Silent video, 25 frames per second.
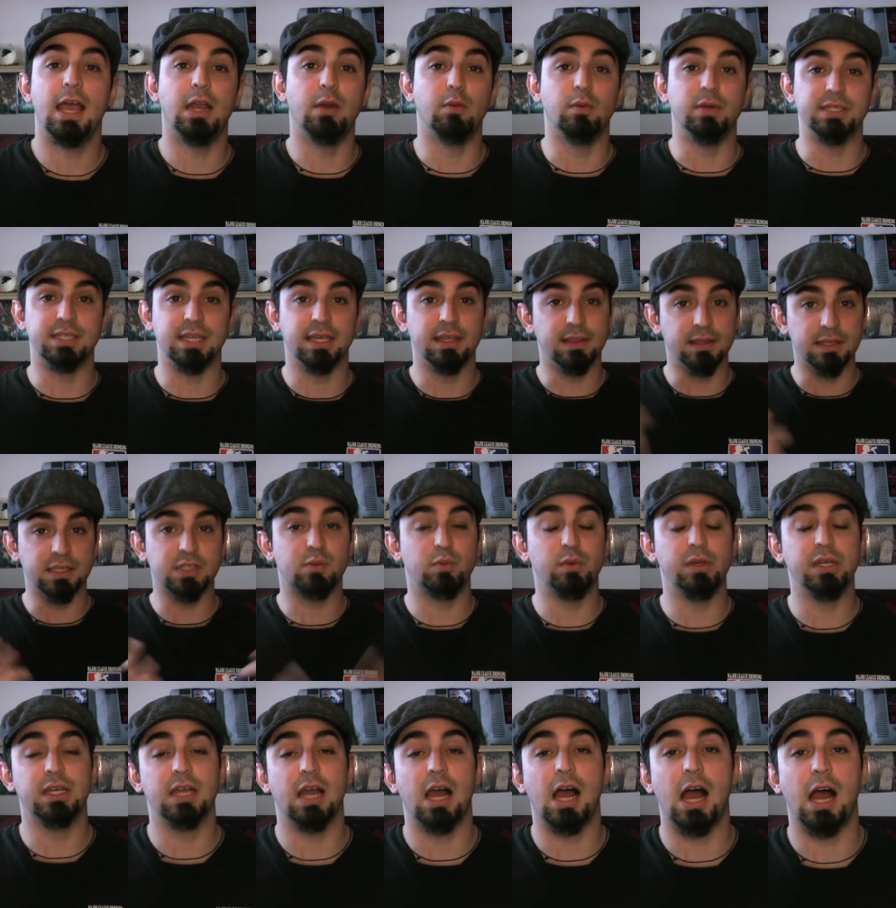Anyways, this
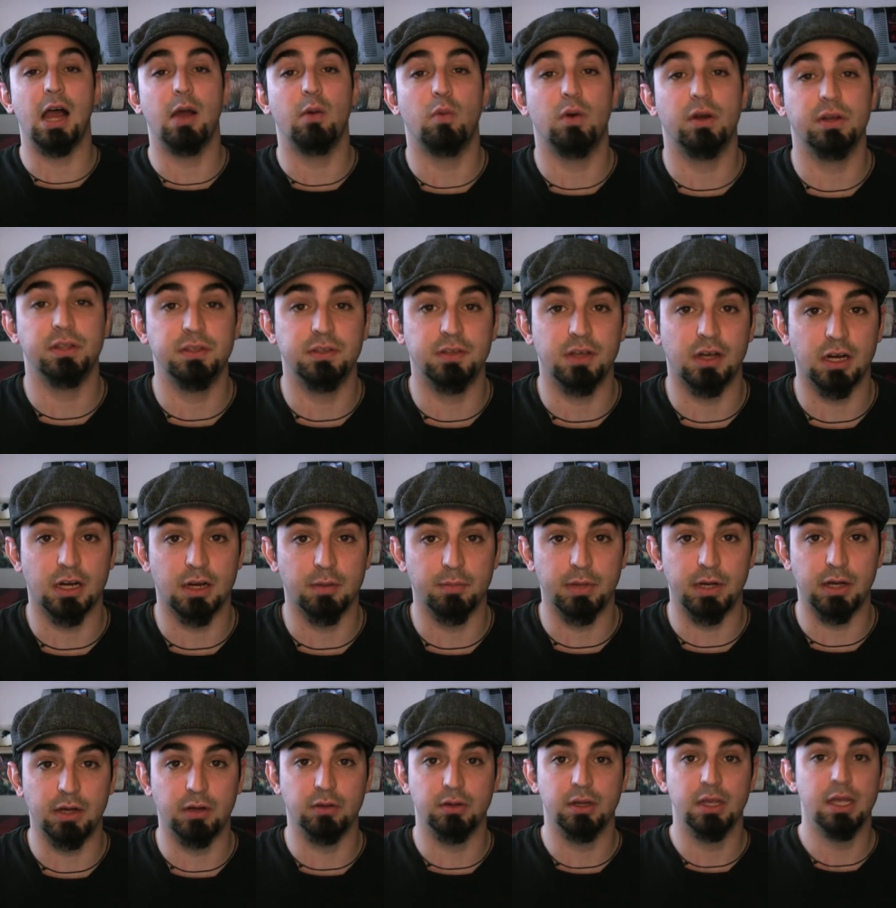week I wanted to talk
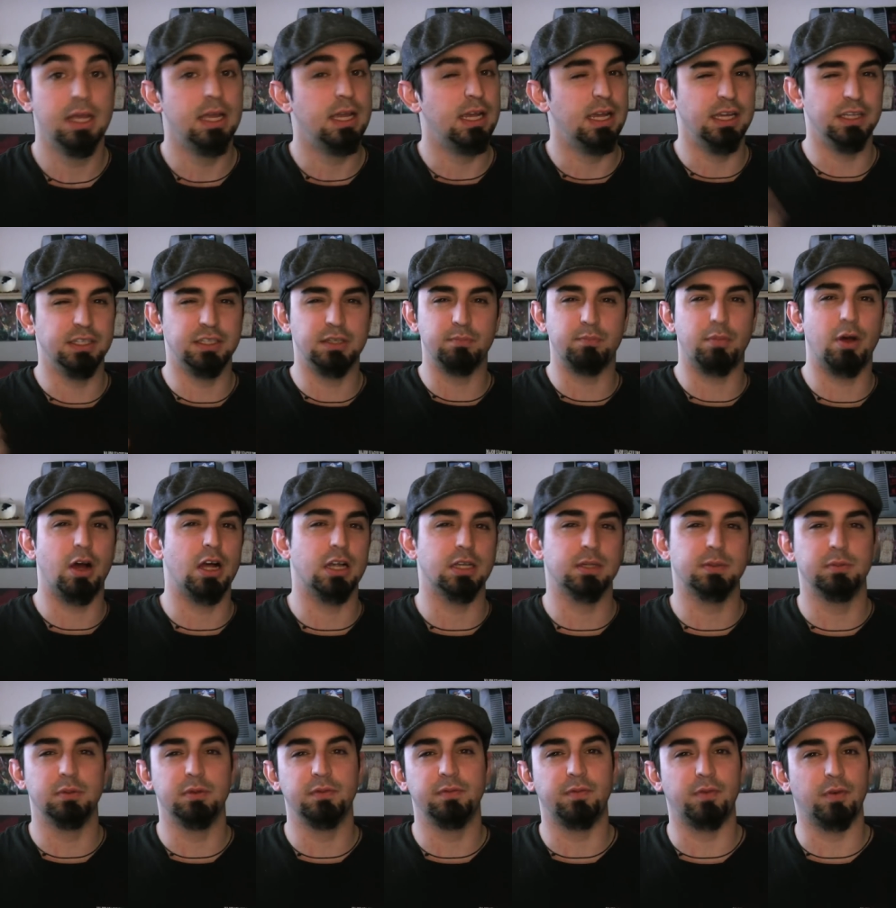about, is it
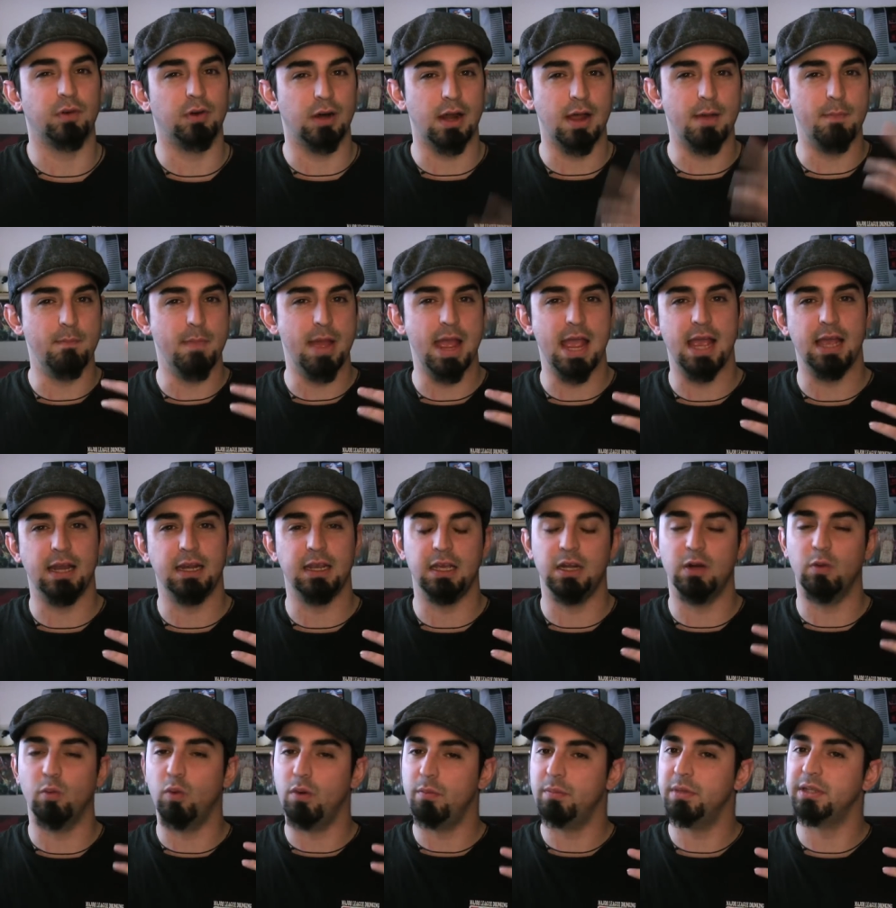possible for a man and a
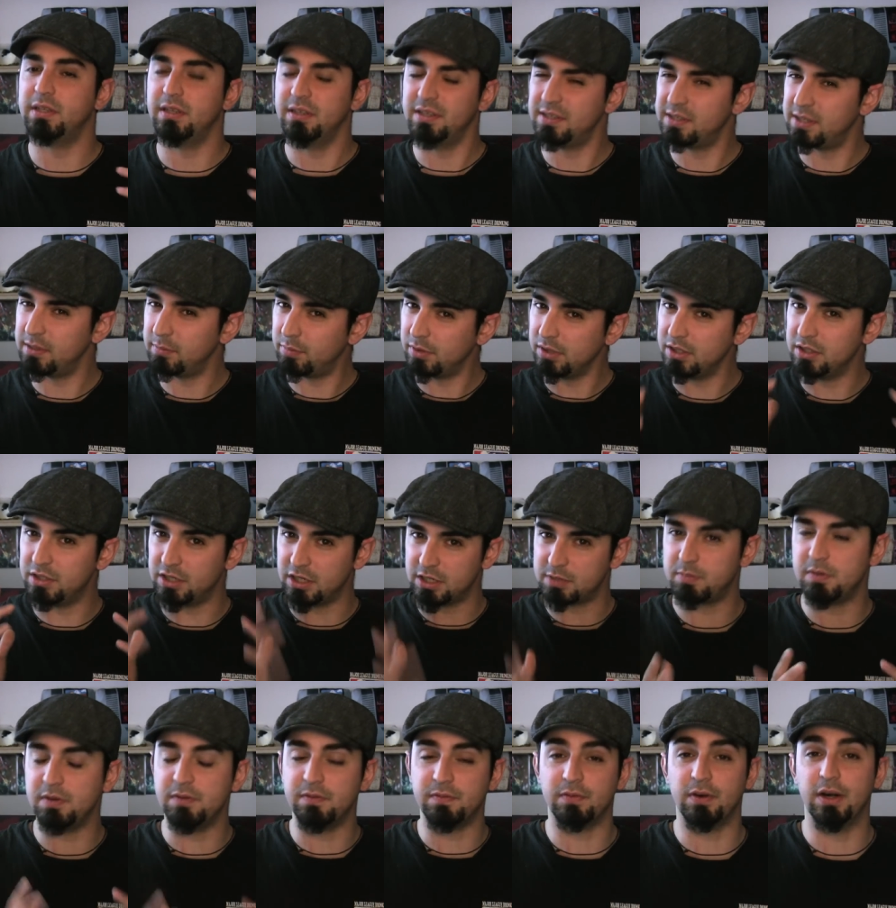woman to simply just
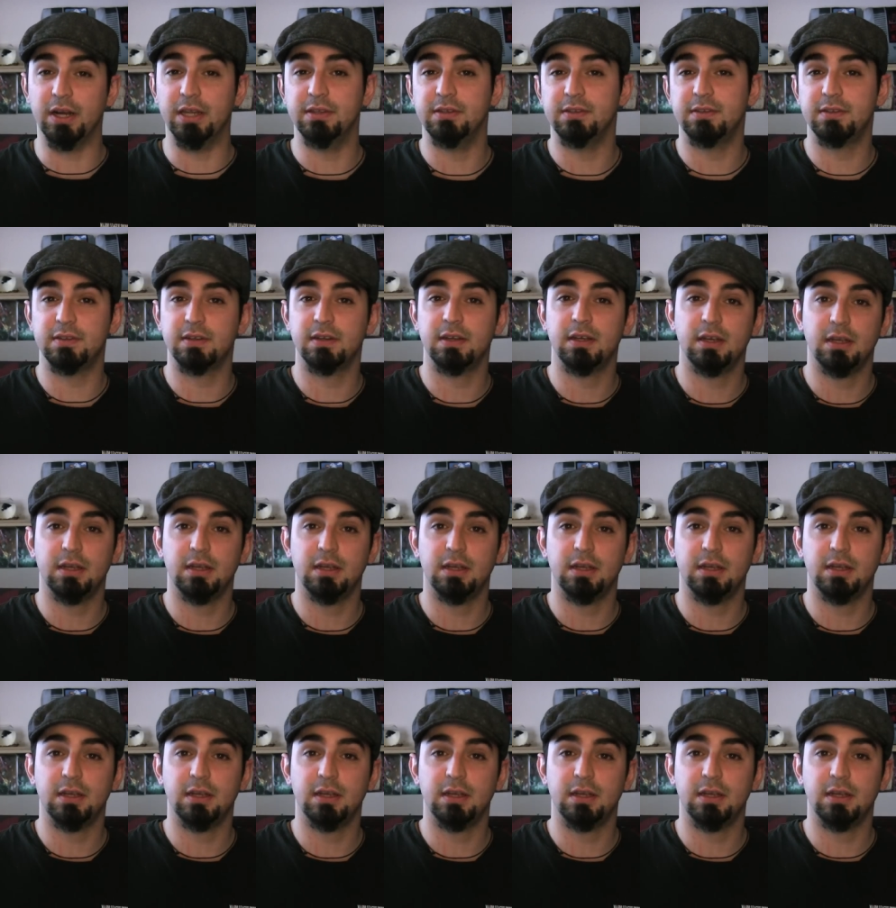be friends?